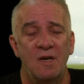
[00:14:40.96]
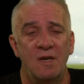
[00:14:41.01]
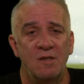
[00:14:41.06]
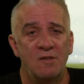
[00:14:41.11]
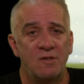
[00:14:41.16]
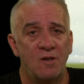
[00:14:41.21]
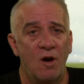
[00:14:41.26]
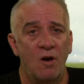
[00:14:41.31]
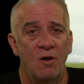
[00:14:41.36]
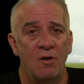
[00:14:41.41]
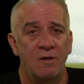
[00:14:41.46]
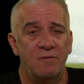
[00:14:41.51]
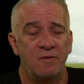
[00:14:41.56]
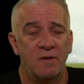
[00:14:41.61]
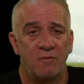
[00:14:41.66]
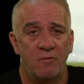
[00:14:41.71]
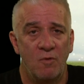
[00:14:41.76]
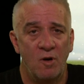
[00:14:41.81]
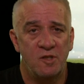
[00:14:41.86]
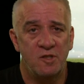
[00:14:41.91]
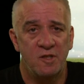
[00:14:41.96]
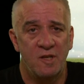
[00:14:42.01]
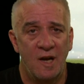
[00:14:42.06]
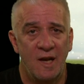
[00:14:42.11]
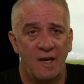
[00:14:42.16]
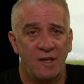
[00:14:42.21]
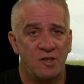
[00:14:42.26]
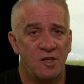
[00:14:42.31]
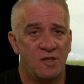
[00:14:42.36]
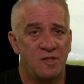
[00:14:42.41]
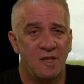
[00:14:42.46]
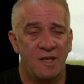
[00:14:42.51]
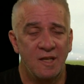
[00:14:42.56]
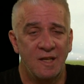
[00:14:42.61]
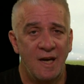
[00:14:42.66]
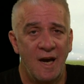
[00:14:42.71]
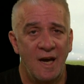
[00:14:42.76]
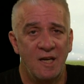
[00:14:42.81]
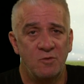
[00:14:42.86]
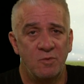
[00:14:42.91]
So if you've watched the lectures and
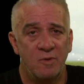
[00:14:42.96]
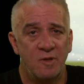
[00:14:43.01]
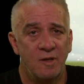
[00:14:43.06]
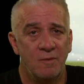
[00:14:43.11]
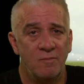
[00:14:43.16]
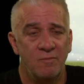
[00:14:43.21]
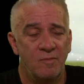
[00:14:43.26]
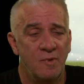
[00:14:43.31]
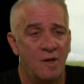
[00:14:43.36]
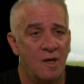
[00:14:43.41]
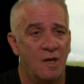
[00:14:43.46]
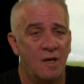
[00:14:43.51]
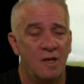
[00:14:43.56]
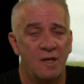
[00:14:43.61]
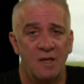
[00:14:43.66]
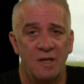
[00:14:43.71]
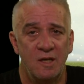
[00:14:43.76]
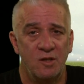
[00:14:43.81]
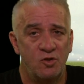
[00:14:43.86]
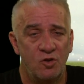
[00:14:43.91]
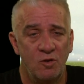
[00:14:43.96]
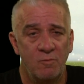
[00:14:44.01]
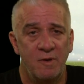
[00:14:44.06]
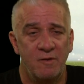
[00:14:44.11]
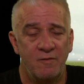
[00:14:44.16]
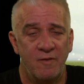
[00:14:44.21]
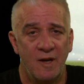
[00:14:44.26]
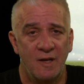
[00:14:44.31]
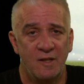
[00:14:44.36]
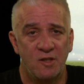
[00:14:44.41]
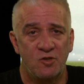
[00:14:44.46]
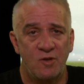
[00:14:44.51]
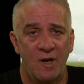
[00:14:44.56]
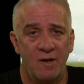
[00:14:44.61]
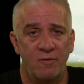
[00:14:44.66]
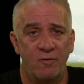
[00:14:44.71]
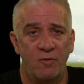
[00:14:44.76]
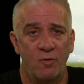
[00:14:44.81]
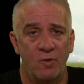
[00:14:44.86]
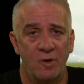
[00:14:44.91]
engaged with them, it should be fairly
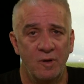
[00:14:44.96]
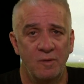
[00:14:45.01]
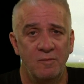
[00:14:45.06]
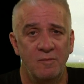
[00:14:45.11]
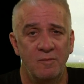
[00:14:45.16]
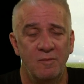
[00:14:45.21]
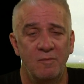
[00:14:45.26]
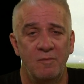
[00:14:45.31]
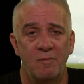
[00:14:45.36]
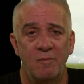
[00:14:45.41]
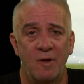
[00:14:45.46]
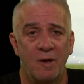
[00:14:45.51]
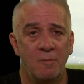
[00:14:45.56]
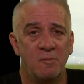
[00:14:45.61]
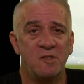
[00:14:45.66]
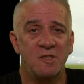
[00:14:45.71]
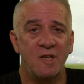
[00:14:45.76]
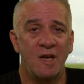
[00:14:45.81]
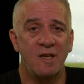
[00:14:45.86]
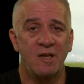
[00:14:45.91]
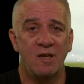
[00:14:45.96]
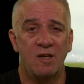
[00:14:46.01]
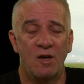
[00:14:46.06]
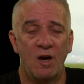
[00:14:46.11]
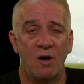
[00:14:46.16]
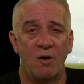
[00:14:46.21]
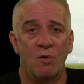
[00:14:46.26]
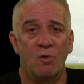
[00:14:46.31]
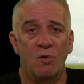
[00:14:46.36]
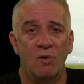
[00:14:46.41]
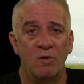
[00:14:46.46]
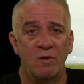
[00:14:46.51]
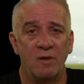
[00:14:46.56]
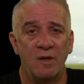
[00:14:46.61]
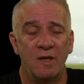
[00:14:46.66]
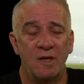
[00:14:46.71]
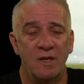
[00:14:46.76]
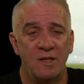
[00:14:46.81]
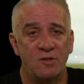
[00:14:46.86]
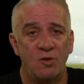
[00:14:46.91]
straightforward. But I'm just letting you know
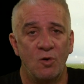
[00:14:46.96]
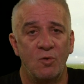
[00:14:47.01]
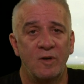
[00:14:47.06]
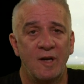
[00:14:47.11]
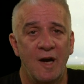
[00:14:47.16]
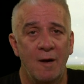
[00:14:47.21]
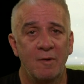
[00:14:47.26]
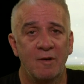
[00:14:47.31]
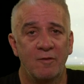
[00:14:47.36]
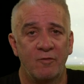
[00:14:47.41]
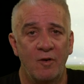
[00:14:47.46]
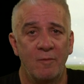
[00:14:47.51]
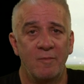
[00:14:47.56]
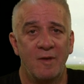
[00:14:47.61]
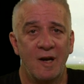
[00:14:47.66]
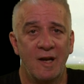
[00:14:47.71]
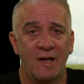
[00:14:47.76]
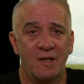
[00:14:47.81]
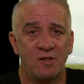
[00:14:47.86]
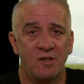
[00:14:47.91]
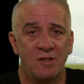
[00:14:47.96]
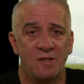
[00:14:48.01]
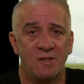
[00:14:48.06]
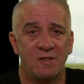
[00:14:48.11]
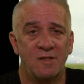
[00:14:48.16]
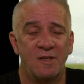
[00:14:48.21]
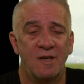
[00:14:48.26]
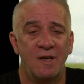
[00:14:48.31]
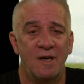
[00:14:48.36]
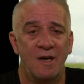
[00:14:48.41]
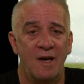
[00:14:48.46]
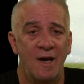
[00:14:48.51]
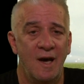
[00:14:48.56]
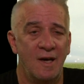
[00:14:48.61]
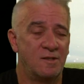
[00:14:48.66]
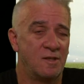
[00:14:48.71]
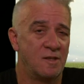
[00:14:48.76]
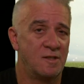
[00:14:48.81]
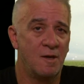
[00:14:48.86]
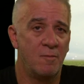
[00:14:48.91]
it's all coming from the lectures.
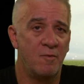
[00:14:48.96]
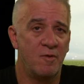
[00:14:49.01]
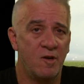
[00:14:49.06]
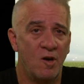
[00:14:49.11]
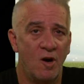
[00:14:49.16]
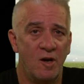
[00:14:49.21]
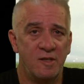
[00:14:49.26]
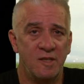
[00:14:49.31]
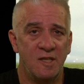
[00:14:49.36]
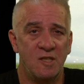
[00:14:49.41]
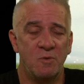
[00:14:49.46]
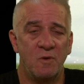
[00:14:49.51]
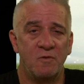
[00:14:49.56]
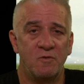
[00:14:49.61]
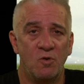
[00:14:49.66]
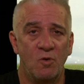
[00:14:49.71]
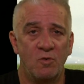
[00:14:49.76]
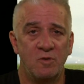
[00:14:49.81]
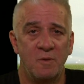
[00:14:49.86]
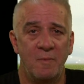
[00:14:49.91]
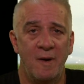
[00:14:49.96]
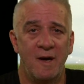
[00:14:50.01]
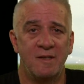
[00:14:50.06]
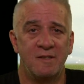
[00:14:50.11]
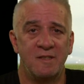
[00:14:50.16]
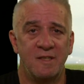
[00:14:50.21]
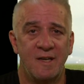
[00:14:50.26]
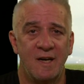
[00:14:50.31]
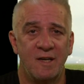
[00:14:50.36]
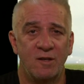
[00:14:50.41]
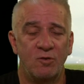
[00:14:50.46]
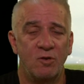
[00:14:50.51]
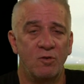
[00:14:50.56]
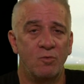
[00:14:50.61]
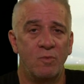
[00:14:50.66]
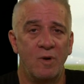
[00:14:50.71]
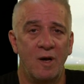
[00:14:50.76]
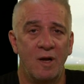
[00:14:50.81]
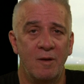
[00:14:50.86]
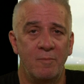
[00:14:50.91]
And so some of the ideas we've talked about today could
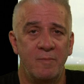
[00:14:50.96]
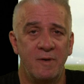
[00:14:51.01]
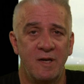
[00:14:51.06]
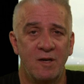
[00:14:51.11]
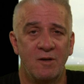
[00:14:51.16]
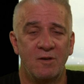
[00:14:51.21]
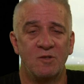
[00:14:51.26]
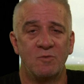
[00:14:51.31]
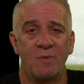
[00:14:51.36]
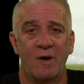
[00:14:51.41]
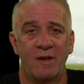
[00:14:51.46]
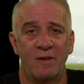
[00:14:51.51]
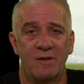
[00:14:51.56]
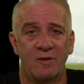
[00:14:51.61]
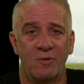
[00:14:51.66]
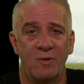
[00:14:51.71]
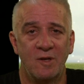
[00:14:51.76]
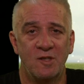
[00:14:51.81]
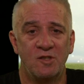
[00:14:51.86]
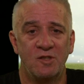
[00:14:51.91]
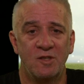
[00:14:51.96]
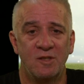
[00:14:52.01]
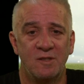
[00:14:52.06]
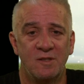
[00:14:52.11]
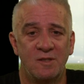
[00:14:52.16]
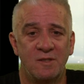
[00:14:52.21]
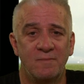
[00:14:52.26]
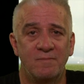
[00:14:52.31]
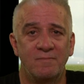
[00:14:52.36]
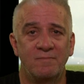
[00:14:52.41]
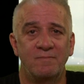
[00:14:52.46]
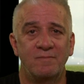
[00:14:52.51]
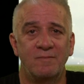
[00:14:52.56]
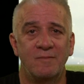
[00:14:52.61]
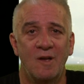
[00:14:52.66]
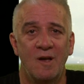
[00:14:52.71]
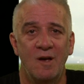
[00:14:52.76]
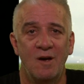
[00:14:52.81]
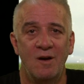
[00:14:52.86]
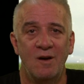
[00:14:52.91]
well appear as one of the questions.
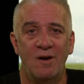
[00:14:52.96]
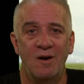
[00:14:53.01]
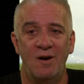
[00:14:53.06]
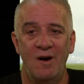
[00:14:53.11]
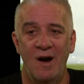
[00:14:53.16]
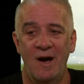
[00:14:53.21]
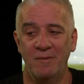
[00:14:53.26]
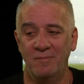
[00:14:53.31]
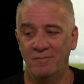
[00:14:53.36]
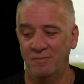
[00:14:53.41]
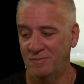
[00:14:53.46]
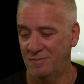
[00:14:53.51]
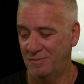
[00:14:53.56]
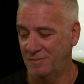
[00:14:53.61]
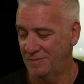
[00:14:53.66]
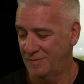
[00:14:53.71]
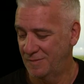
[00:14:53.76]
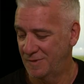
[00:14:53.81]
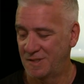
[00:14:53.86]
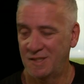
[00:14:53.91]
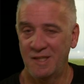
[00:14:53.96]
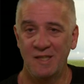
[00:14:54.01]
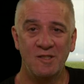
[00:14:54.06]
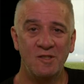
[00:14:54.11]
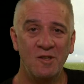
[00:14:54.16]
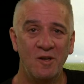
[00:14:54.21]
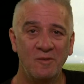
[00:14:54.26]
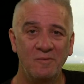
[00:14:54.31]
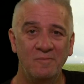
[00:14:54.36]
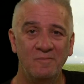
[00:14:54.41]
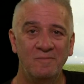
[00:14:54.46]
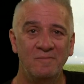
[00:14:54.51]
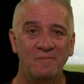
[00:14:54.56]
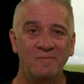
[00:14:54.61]
All right, see you soon.